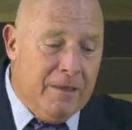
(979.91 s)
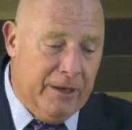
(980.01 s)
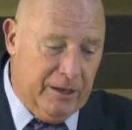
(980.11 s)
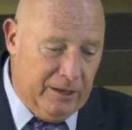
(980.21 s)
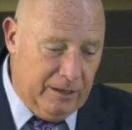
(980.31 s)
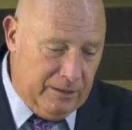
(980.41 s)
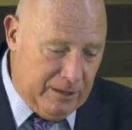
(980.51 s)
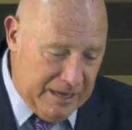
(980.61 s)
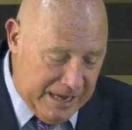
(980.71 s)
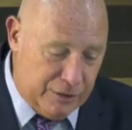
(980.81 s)

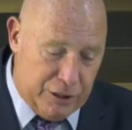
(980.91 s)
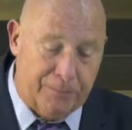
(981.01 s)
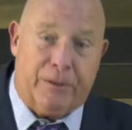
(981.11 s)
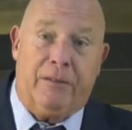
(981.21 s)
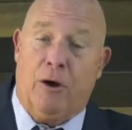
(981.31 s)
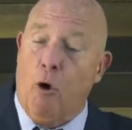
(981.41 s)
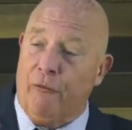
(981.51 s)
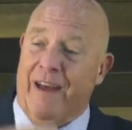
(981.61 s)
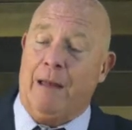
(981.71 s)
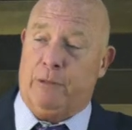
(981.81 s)
Egypt, and the whole
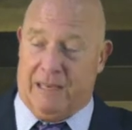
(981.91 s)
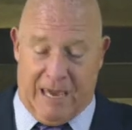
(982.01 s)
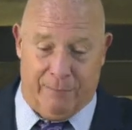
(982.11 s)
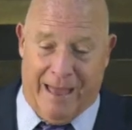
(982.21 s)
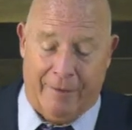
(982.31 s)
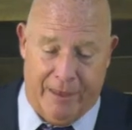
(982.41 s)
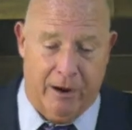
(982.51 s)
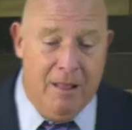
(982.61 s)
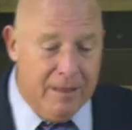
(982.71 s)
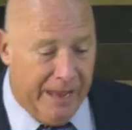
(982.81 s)
family came down
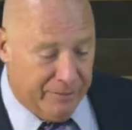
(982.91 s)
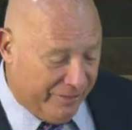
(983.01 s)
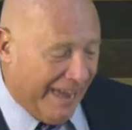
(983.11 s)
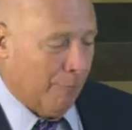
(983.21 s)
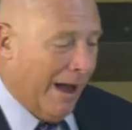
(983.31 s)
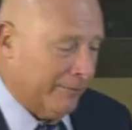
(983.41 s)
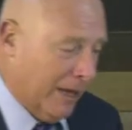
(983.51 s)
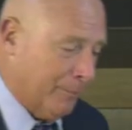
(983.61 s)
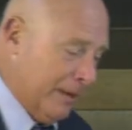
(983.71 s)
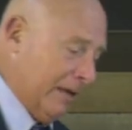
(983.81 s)
there, and they wound
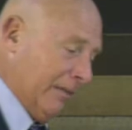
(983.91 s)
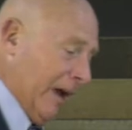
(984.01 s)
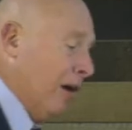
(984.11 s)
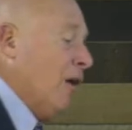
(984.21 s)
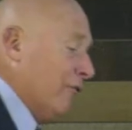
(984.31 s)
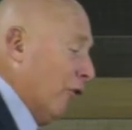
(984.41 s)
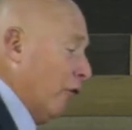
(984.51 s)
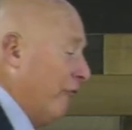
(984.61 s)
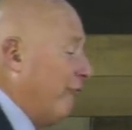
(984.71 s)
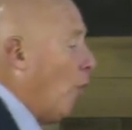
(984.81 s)
up being there for
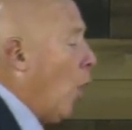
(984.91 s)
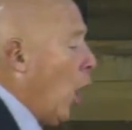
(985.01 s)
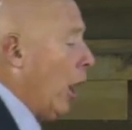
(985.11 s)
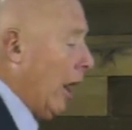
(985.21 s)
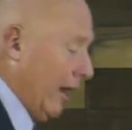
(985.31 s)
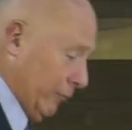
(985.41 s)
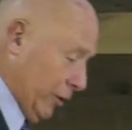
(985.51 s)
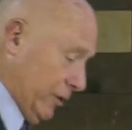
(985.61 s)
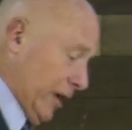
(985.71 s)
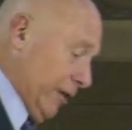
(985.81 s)

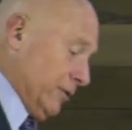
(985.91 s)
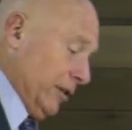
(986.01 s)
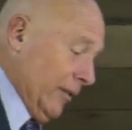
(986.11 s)
400 years.